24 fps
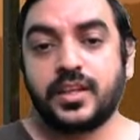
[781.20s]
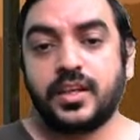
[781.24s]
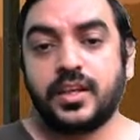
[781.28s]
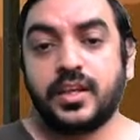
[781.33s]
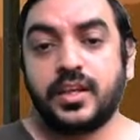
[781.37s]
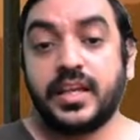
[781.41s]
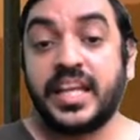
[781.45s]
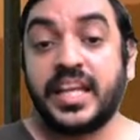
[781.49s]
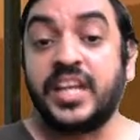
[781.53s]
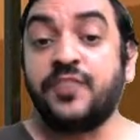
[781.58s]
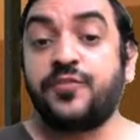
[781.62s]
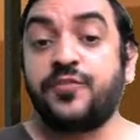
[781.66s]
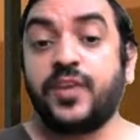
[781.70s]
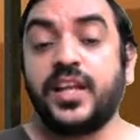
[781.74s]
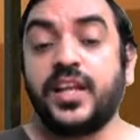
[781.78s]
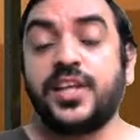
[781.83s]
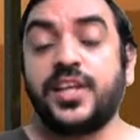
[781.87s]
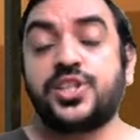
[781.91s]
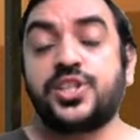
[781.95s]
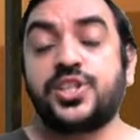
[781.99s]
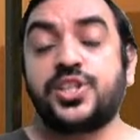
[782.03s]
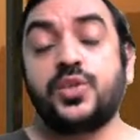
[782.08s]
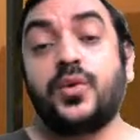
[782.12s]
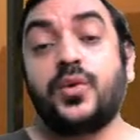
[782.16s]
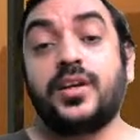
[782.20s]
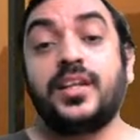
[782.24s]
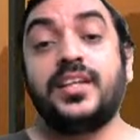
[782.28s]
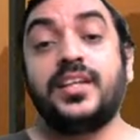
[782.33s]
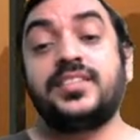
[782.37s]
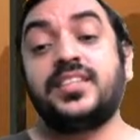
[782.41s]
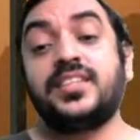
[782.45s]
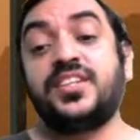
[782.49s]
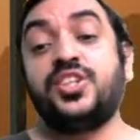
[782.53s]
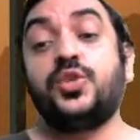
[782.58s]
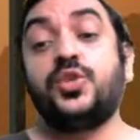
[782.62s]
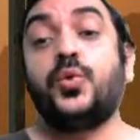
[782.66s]
Inflation worries
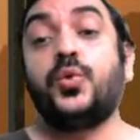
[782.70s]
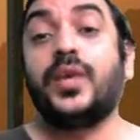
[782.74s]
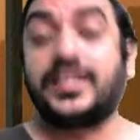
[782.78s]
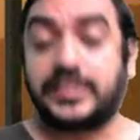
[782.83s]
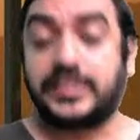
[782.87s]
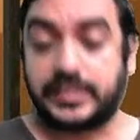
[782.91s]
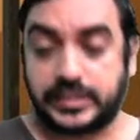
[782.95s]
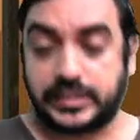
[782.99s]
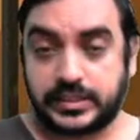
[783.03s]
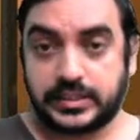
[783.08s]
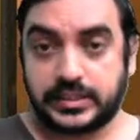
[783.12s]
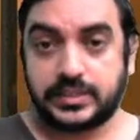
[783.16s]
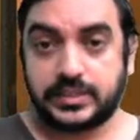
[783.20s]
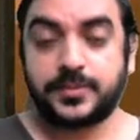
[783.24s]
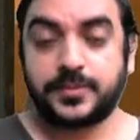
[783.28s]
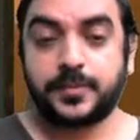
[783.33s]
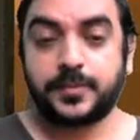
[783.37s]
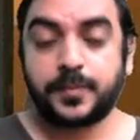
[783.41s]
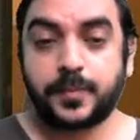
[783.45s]
in US.